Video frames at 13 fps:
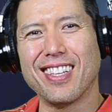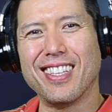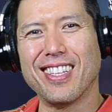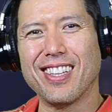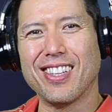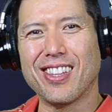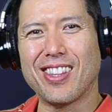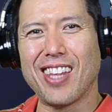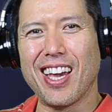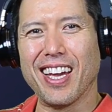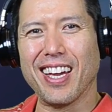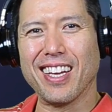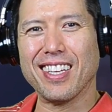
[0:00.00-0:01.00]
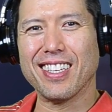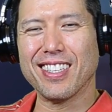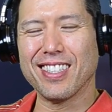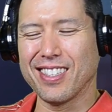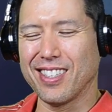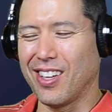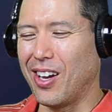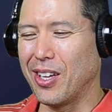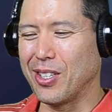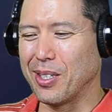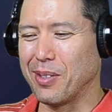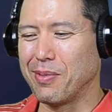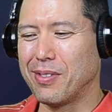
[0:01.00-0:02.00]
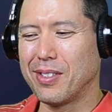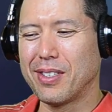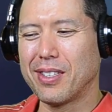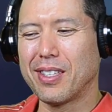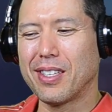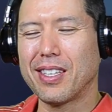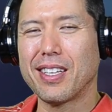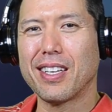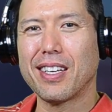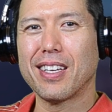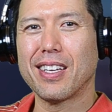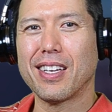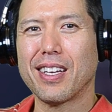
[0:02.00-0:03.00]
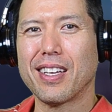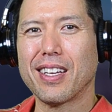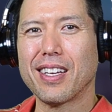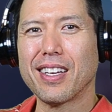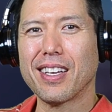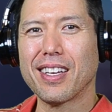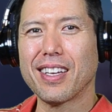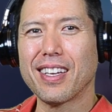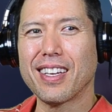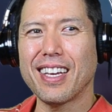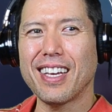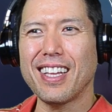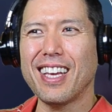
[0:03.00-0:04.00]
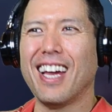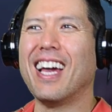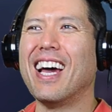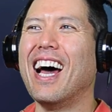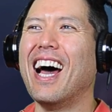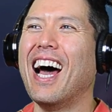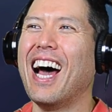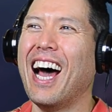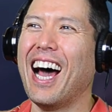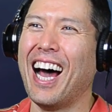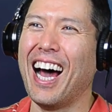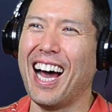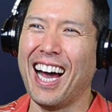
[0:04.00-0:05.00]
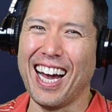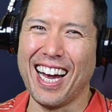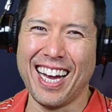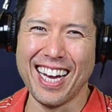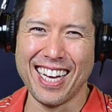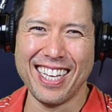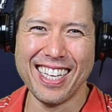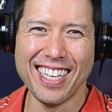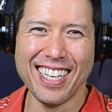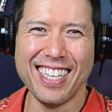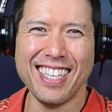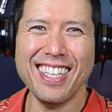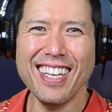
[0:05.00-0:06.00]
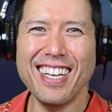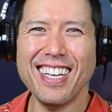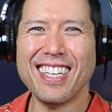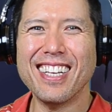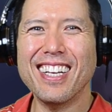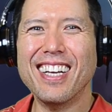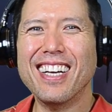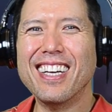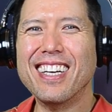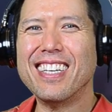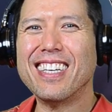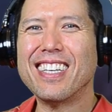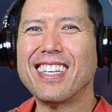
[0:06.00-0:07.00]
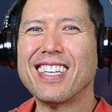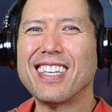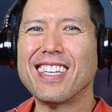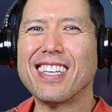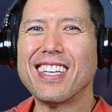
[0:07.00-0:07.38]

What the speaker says: I couldn't be happier. Now, it could be because I spend half my life staring at the roster screen, but I'm delighted.